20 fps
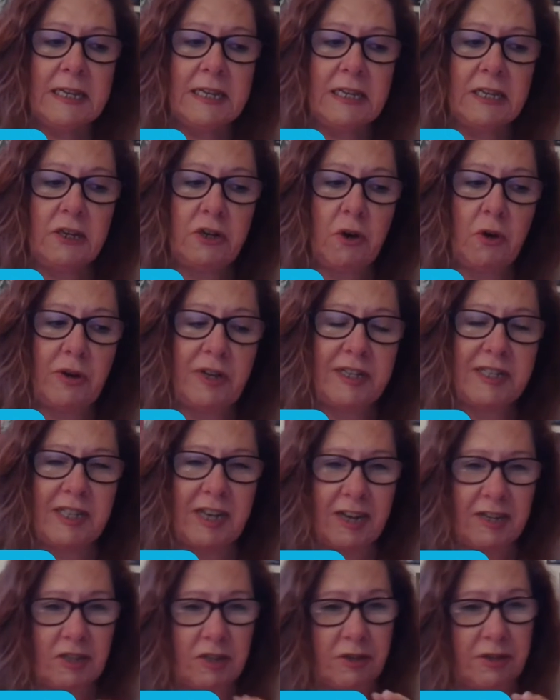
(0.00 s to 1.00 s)
you know, he
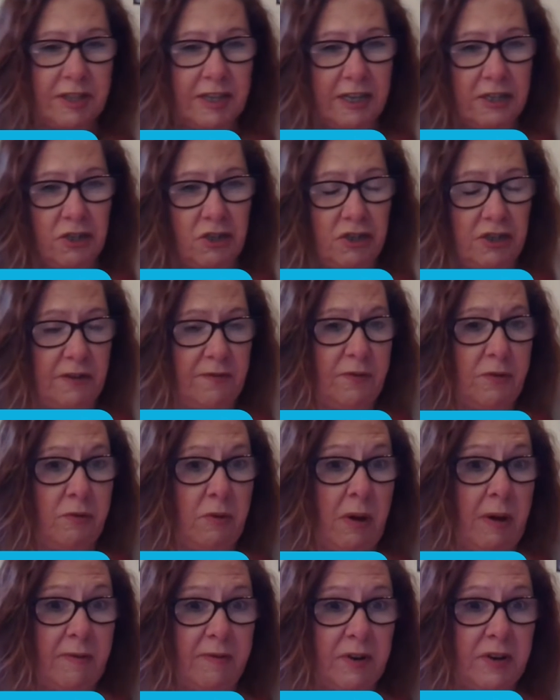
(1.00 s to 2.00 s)
takes on the energy of
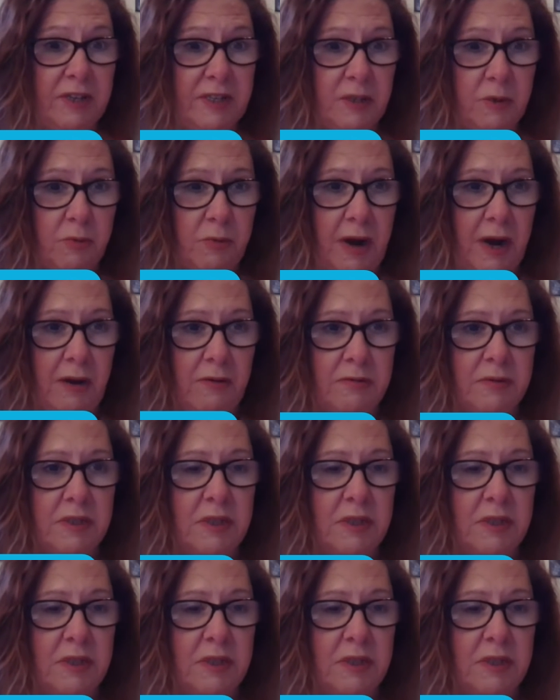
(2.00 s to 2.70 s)
whoever he's around.